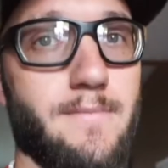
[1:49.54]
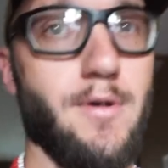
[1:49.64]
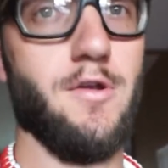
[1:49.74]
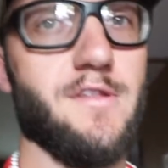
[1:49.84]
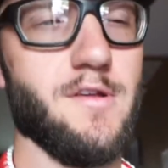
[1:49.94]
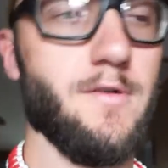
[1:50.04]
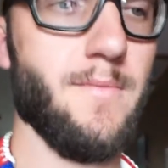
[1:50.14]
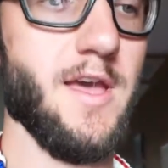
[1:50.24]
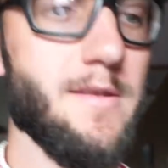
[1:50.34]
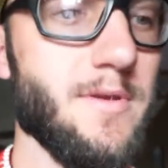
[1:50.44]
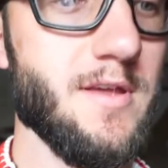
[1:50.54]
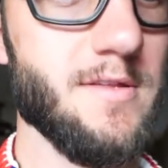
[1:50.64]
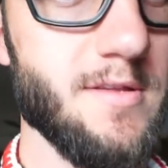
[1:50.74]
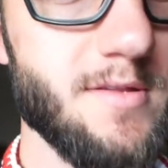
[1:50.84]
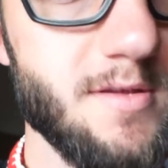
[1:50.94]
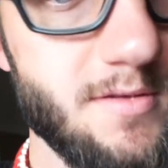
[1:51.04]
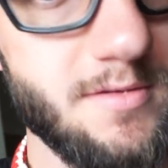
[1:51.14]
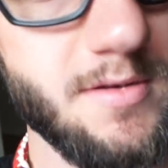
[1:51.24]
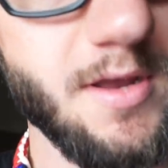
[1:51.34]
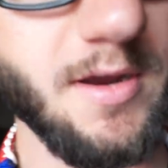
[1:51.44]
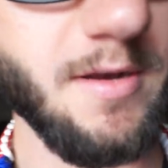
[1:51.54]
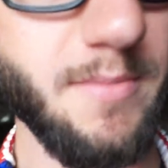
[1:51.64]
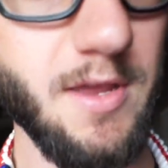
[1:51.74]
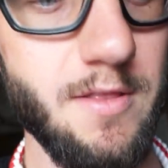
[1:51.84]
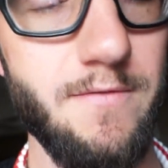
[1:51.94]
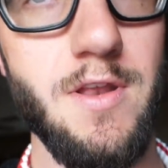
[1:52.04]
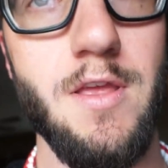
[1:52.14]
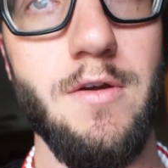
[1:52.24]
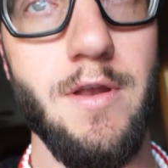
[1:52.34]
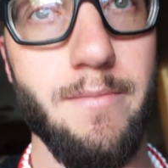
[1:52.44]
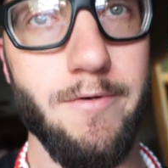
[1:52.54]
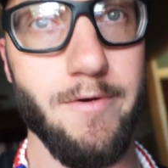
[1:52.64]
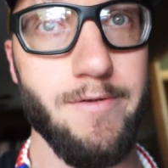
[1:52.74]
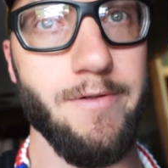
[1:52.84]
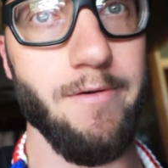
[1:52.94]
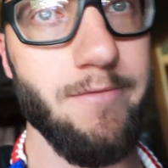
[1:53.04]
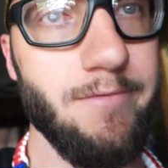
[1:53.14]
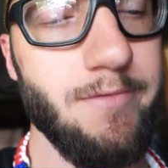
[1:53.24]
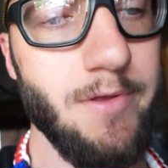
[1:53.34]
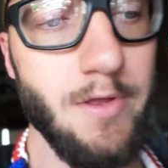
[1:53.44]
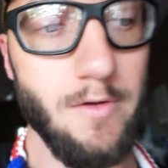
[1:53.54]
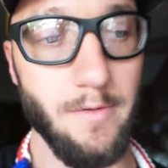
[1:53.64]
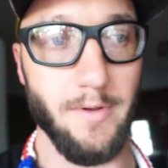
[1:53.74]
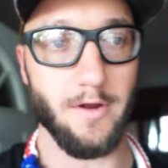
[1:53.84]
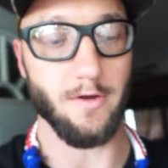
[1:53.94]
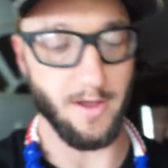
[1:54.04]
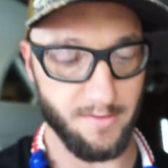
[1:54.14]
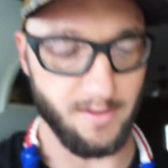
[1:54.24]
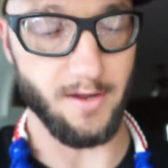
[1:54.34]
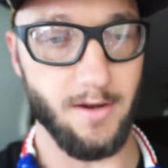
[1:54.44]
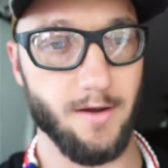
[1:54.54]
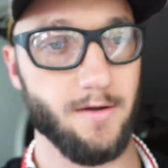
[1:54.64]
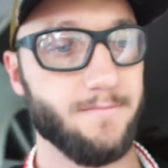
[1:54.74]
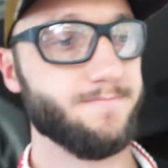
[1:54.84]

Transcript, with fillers: Bodie's all mad because he's not gonna be in the video anymore, so. Better go outside here.